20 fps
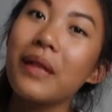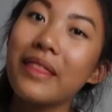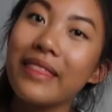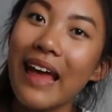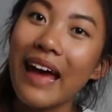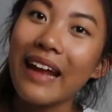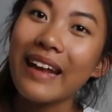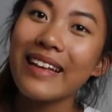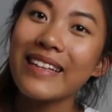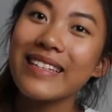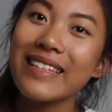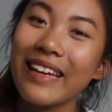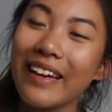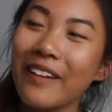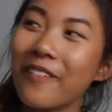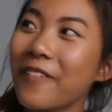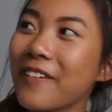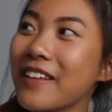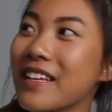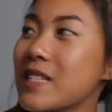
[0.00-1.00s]
But that is
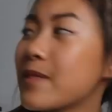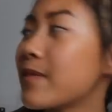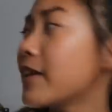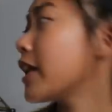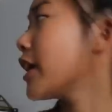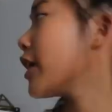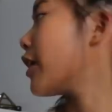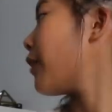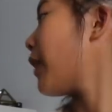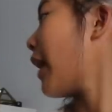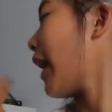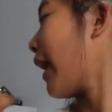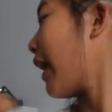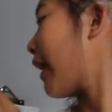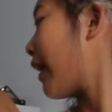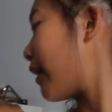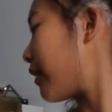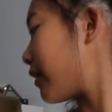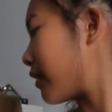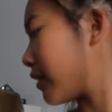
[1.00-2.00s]
it for this video,
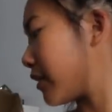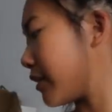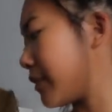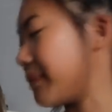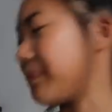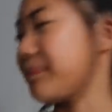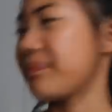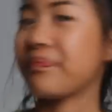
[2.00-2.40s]
and